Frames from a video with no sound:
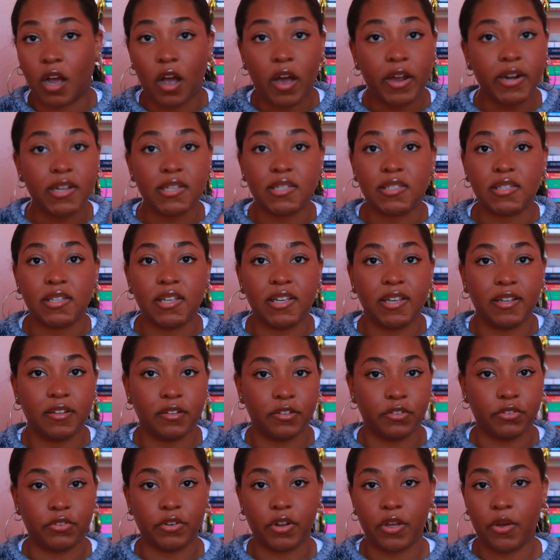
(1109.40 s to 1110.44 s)
honestly,
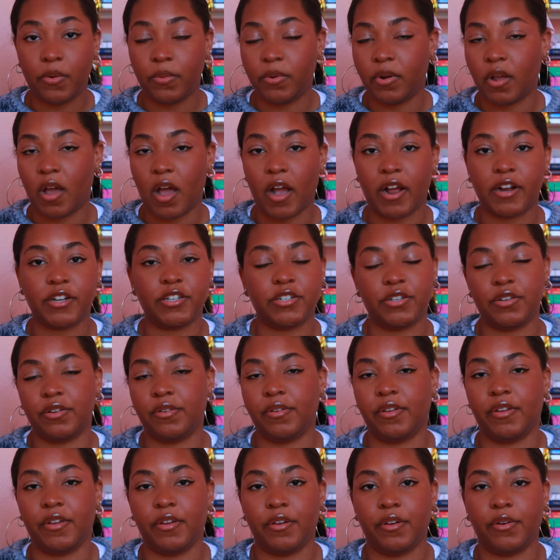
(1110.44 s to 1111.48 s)
no knock to
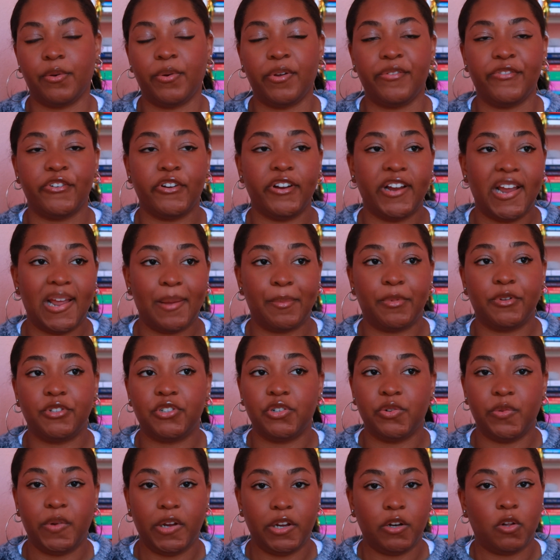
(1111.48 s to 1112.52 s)
you if you're able
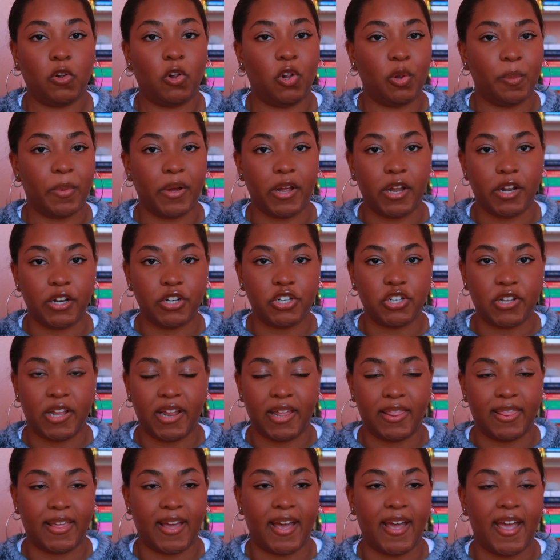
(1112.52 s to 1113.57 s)
to read a whole bunch
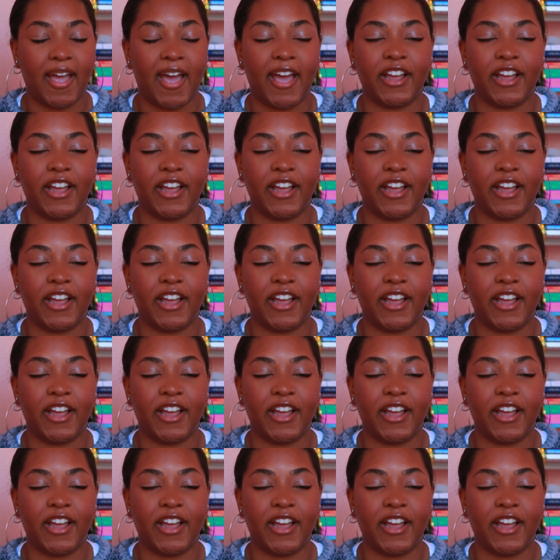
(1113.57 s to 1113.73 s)
like that.